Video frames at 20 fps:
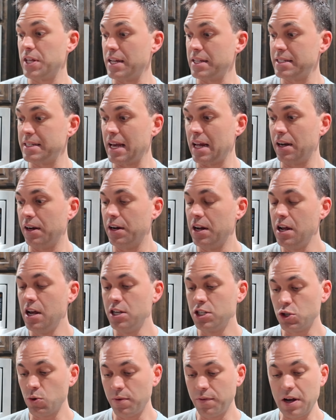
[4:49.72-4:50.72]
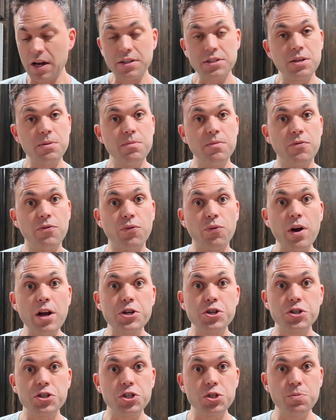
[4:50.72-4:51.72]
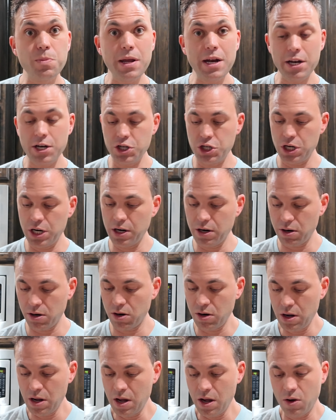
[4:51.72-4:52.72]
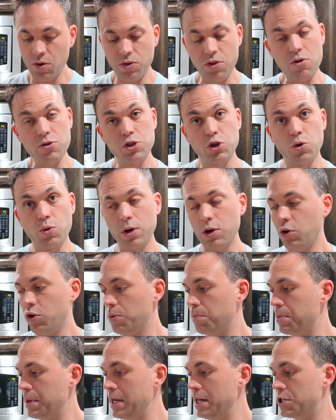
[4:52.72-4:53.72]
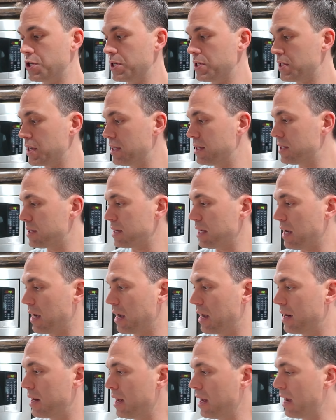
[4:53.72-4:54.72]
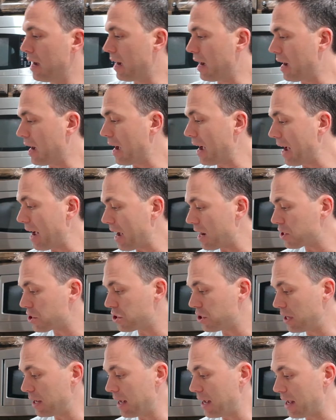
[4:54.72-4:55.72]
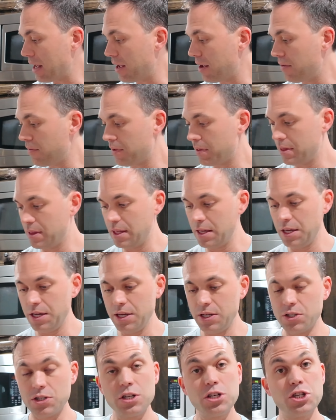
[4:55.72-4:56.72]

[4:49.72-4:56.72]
that salad. So we've got some fresh spinach here, with those grilled peaches inside. I actually have these